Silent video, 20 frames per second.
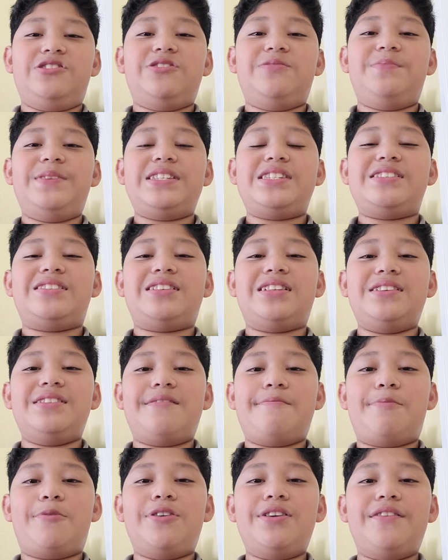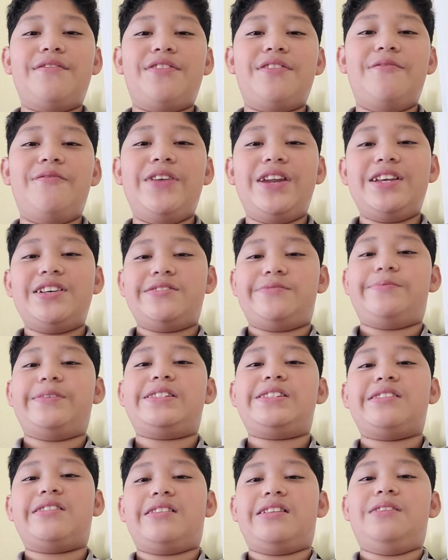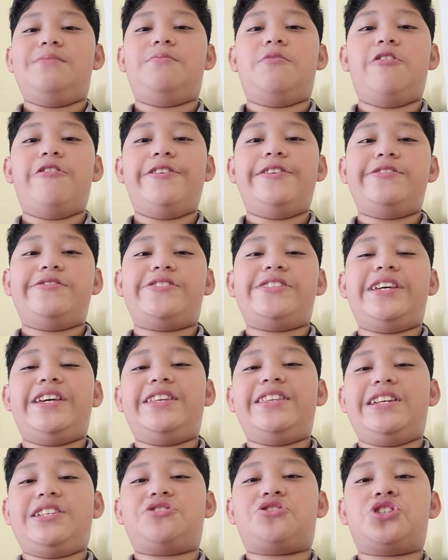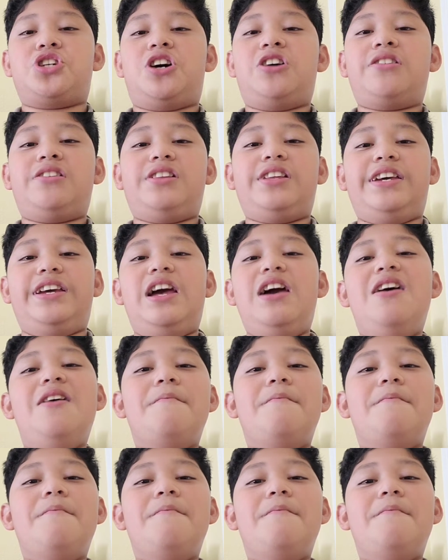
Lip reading: So basically, the point of the video is basically Mario saying that chocolate